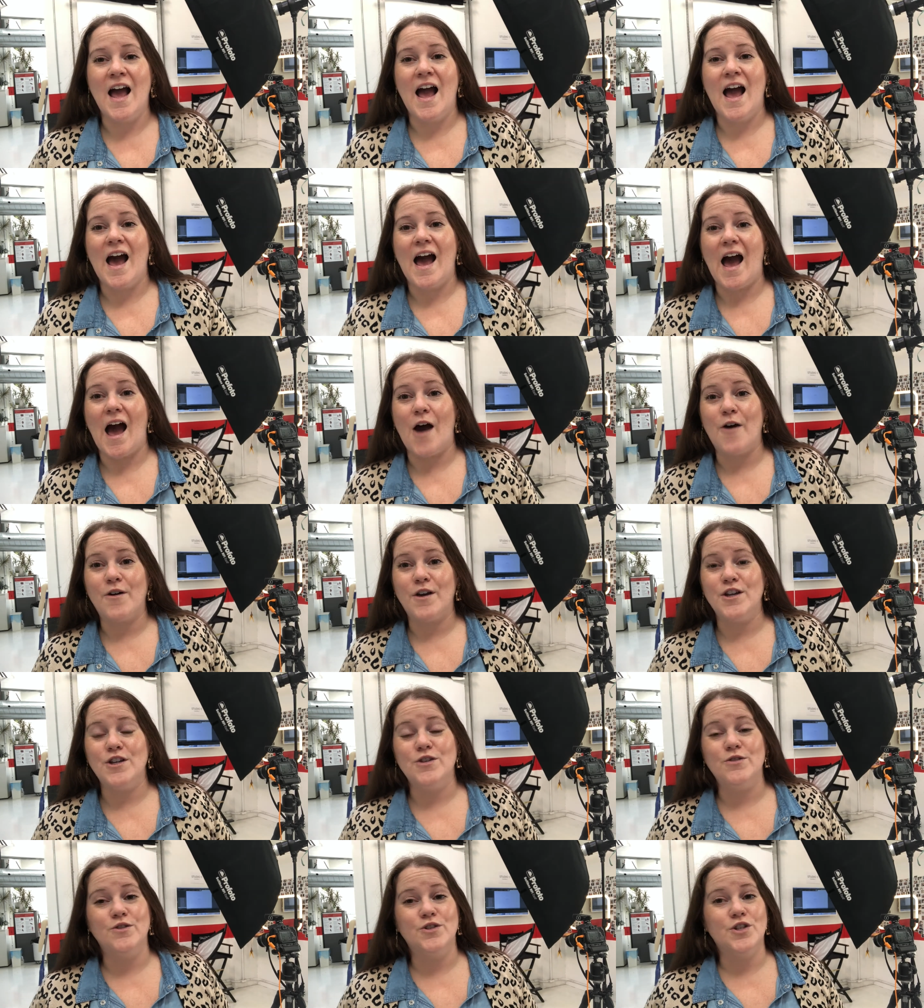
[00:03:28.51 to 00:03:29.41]
How can
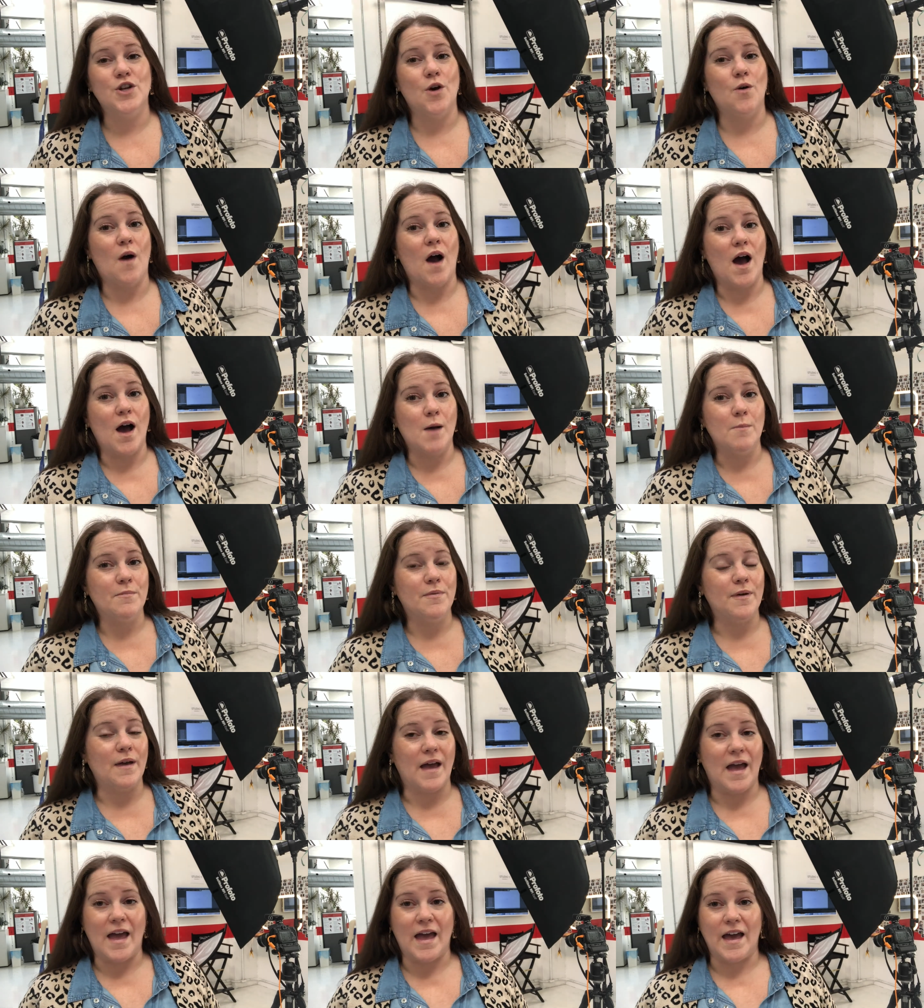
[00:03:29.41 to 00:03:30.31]
you show up
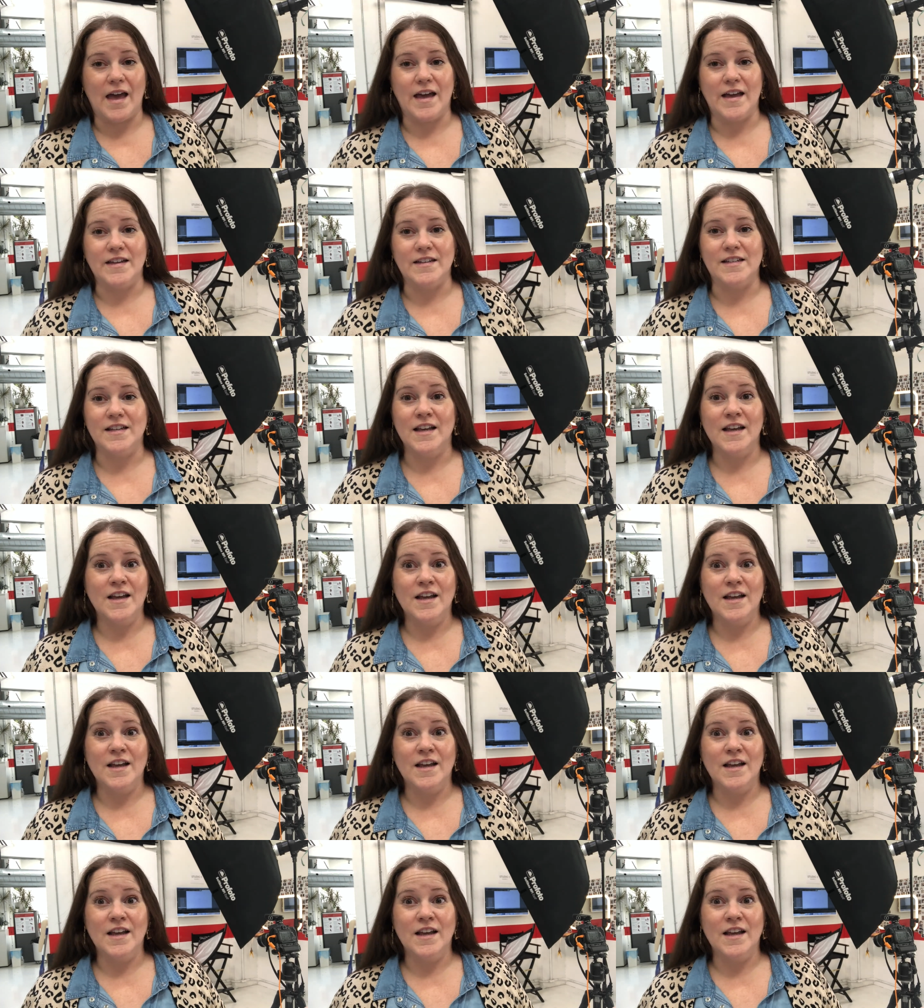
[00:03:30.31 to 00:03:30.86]
and,